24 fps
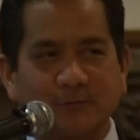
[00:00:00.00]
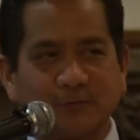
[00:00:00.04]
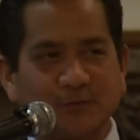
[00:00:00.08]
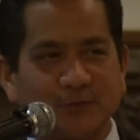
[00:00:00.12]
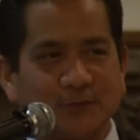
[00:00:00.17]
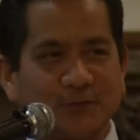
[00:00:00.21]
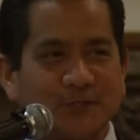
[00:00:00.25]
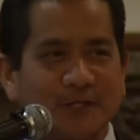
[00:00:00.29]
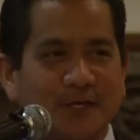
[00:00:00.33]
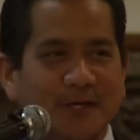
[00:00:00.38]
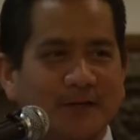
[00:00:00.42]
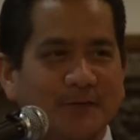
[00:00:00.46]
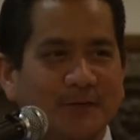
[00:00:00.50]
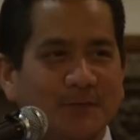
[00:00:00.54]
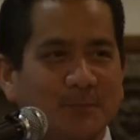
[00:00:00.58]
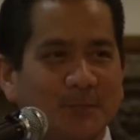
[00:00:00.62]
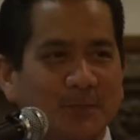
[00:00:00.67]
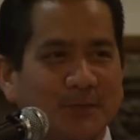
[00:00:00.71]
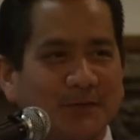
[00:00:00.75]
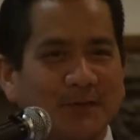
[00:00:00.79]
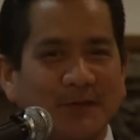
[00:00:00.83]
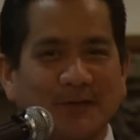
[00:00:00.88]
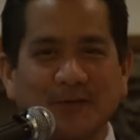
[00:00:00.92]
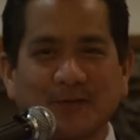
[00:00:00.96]
Krishan in
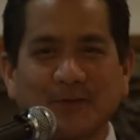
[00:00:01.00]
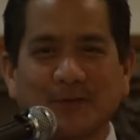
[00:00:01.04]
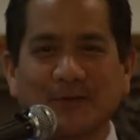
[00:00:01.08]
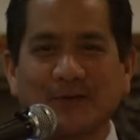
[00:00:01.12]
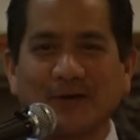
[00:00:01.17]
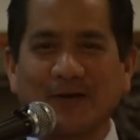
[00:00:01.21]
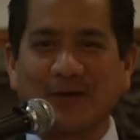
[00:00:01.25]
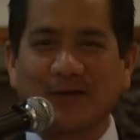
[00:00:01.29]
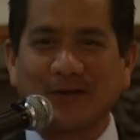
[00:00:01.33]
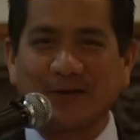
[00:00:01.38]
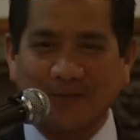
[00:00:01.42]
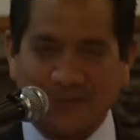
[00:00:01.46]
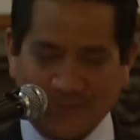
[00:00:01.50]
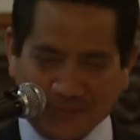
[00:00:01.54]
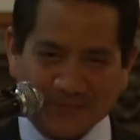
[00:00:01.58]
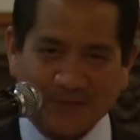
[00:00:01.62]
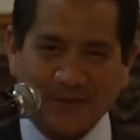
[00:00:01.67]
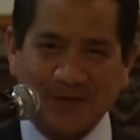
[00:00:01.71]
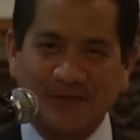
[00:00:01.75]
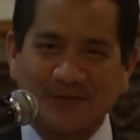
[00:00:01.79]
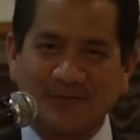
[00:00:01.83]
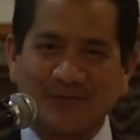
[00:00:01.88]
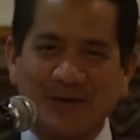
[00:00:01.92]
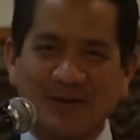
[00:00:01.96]
particular. Uh,
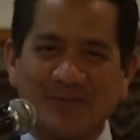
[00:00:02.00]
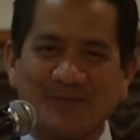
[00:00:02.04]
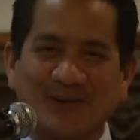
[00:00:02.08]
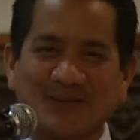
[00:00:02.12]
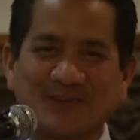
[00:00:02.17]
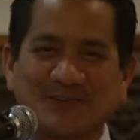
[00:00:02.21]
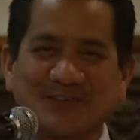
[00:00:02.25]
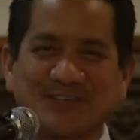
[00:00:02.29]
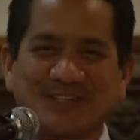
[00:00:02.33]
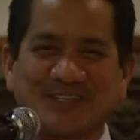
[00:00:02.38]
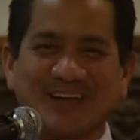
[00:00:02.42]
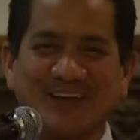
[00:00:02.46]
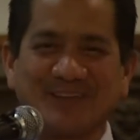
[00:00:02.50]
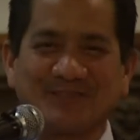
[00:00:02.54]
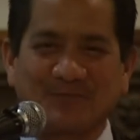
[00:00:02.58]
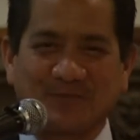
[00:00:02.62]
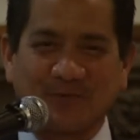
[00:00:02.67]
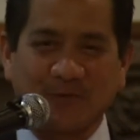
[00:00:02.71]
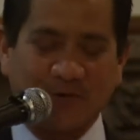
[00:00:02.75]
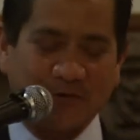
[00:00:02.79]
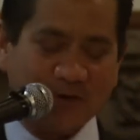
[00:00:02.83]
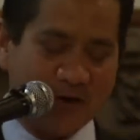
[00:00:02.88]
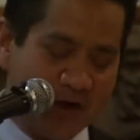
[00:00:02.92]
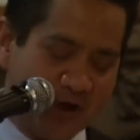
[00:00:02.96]
thank you very much, Krishan,
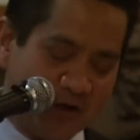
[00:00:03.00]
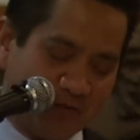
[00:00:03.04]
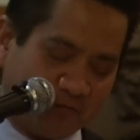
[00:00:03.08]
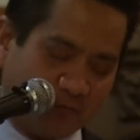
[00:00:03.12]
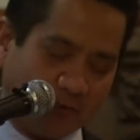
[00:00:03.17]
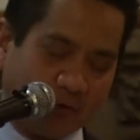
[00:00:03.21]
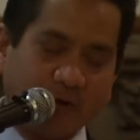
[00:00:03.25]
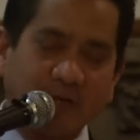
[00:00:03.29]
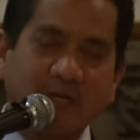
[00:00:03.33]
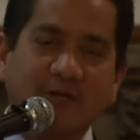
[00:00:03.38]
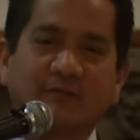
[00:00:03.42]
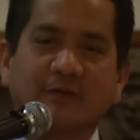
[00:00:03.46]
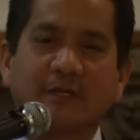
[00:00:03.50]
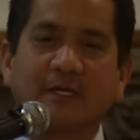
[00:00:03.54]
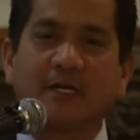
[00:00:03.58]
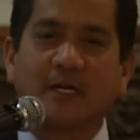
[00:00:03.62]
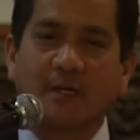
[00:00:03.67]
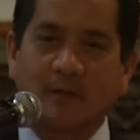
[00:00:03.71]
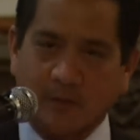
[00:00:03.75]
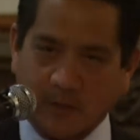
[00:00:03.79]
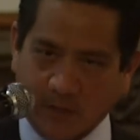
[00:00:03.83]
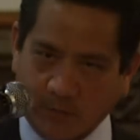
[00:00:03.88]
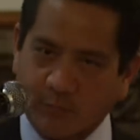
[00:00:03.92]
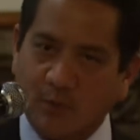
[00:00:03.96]
for for even
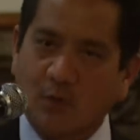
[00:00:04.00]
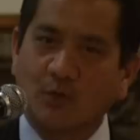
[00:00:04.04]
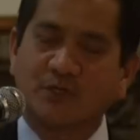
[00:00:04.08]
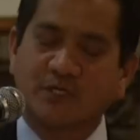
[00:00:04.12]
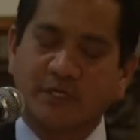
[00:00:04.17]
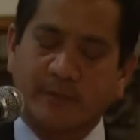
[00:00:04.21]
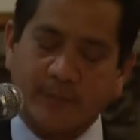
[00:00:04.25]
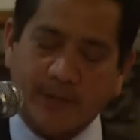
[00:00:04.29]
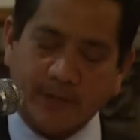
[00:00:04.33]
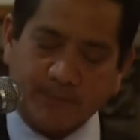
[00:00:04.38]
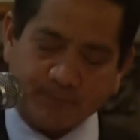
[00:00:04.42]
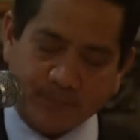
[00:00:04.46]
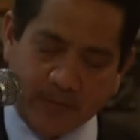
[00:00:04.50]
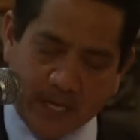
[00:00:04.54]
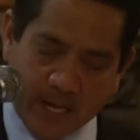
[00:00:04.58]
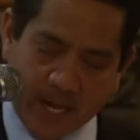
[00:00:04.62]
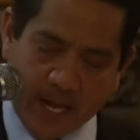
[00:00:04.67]
uh, approaching me.